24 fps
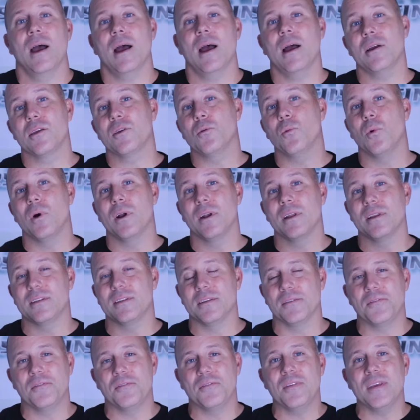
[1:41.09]
how you want it
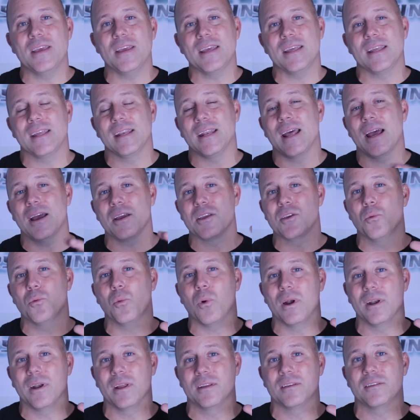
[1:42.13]
to fit, and how you
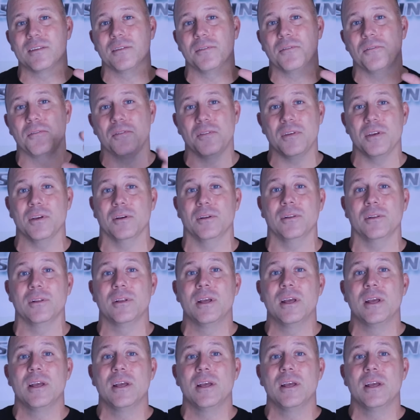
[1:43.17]
want it to feel.